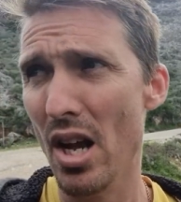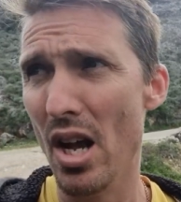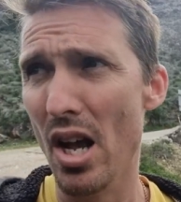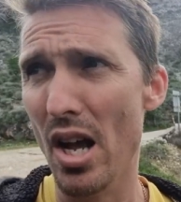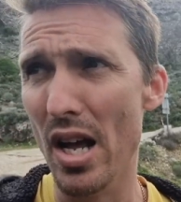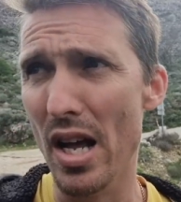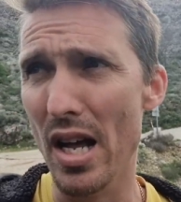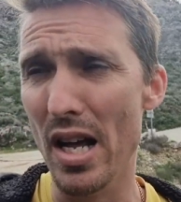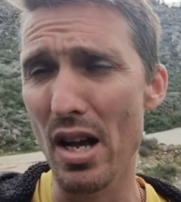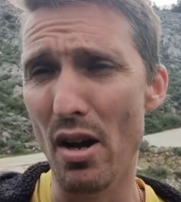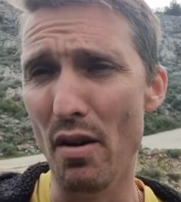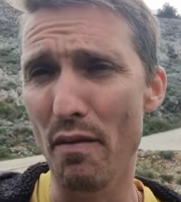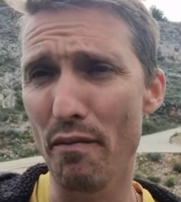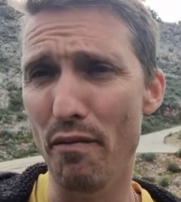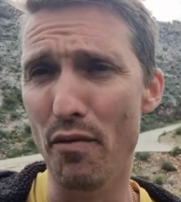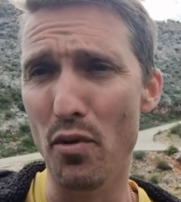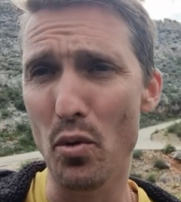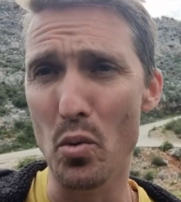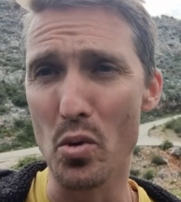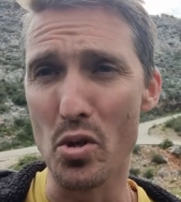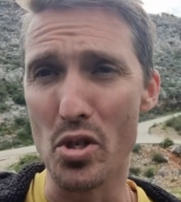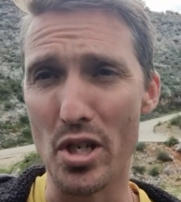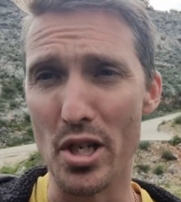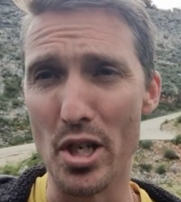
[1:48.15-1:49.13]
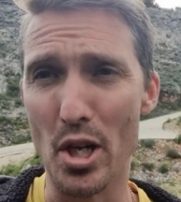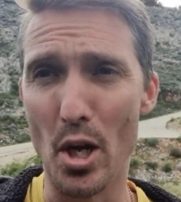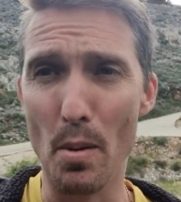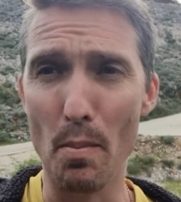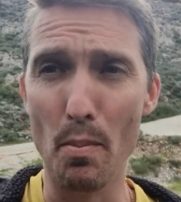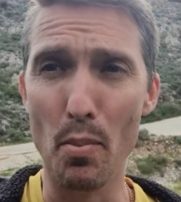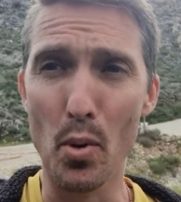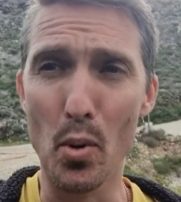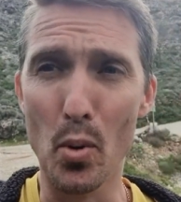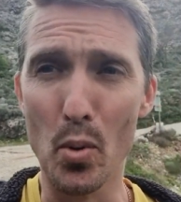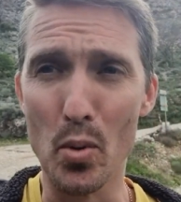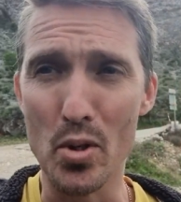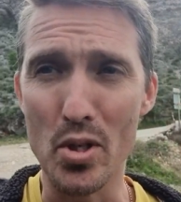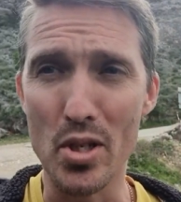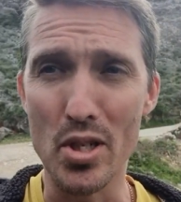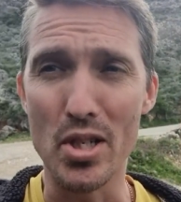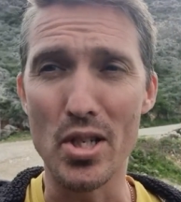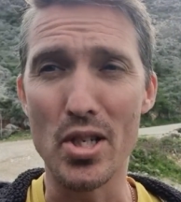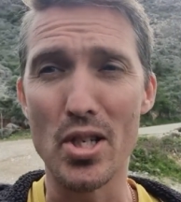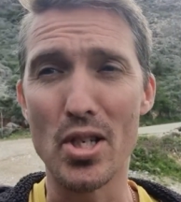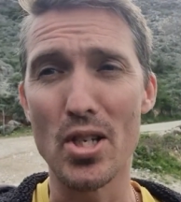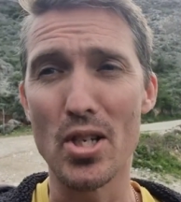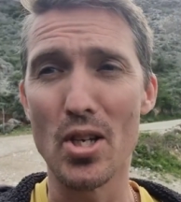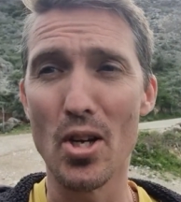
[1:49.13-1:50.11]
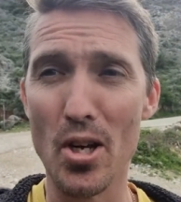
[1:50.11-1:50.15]
Unfortunately, I bought
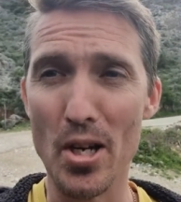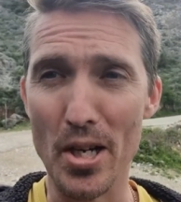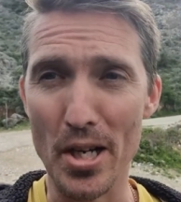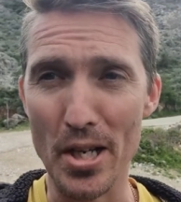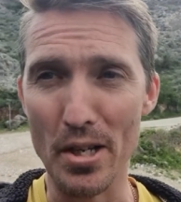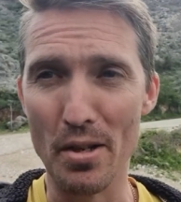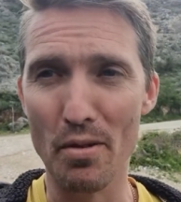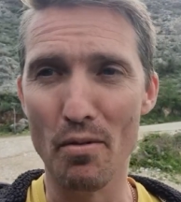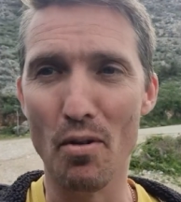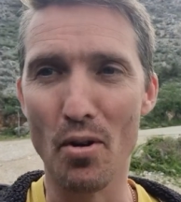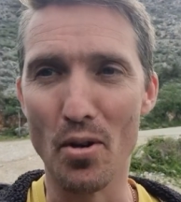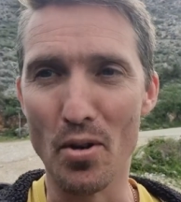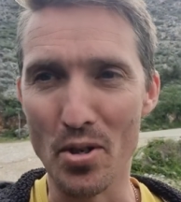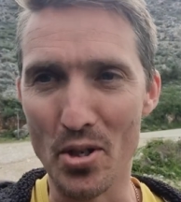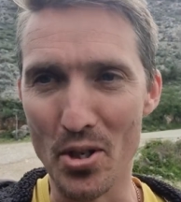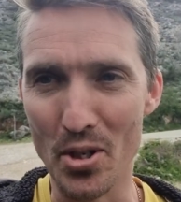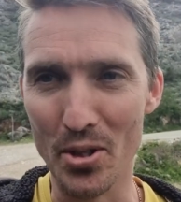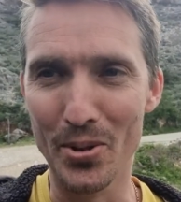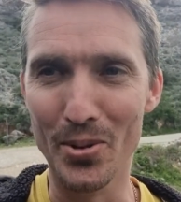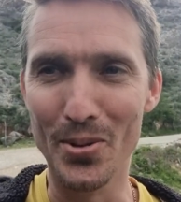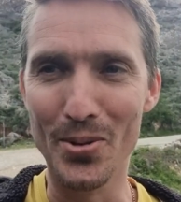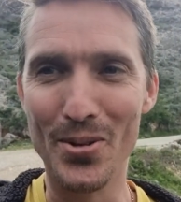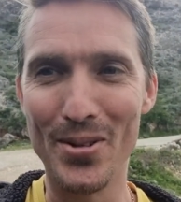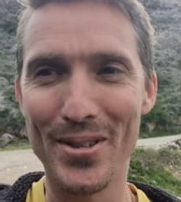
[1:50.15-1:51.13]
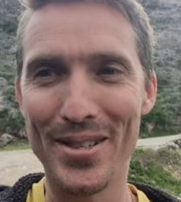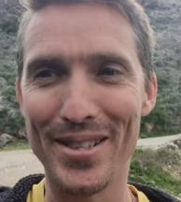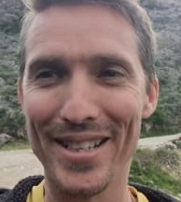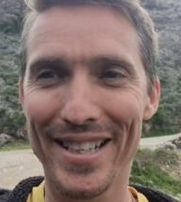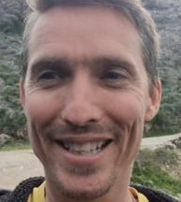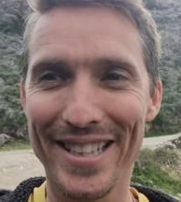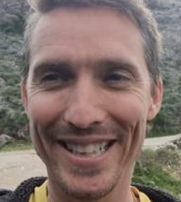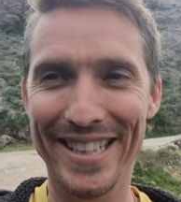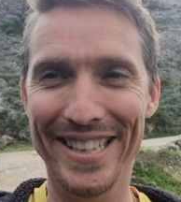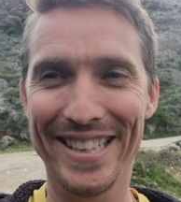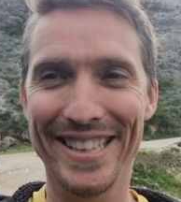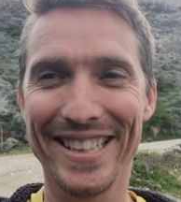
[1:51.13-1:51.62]
slightly the wrong tools